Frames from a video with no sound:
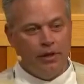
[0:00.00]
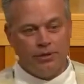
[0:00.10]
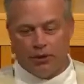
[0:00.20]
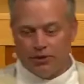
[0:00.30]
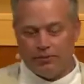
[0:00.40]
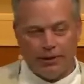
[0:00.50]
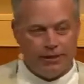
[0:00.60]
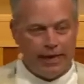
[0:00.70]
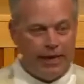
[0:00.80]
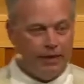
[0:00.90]
So it's my
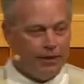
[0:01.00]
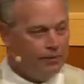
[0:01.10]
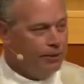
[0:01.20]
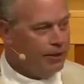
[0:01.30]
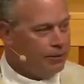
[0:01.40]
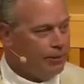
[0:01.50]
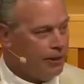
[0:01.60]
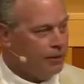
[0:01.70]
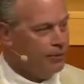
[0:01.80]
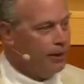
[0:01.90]
dad and me in the
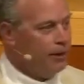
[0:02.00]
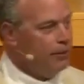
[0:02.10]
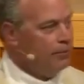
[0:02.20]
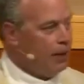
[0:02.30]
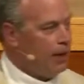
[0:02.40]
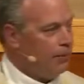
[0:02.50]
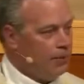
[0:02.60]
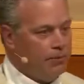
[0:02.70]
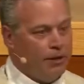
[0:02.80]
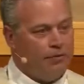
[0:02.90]
middle, and my mom
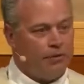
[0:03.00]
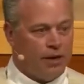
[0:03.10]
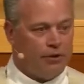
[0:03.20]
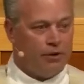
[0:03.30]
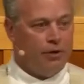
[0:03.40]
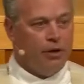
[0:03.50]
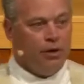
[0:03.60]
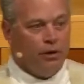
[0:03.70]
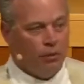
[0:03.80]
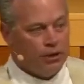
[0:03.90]
and my father
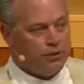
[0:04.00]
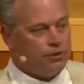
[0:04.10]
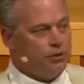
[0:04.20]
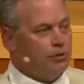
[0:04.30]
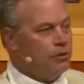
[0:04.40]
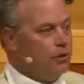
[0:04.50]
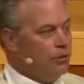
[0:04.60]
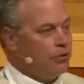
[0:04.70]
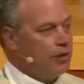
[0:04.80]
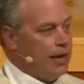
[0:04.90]
went to
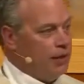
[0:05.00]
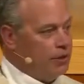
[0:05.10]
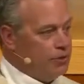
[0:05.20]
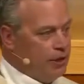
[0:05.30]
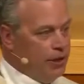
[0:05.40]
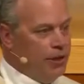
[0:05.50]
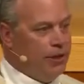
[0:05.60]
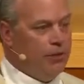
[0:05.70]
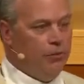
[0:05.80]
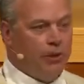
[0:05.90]
Luther College, and
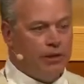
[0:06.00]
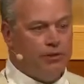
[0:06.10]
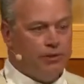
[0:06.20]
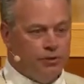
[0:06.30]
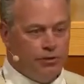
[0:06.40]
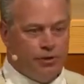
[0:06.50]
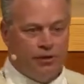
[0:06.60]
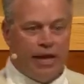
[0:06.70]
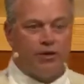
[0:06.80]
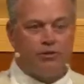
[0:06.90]
he went to the
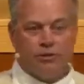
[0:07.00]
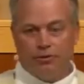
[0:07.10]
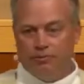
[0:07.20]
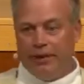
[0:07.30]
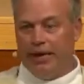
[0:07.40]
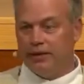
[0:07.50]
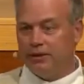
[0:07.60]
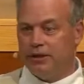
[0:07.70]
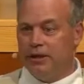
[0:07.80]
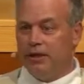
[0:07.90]
national debate
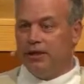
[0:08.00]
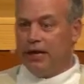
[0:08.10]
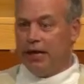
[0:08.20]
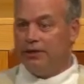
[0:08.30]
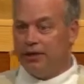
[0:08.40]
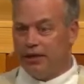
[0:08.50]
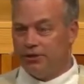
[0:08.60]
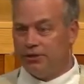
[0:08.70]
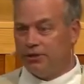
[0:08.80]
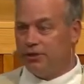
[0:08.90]

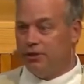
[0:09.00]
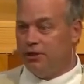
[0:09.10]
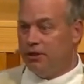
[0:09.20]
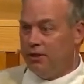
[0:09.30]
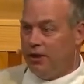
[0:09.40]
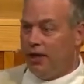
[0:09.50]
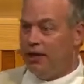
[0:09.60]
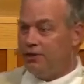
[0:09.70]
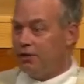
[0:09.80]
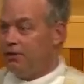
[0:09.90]
contest as a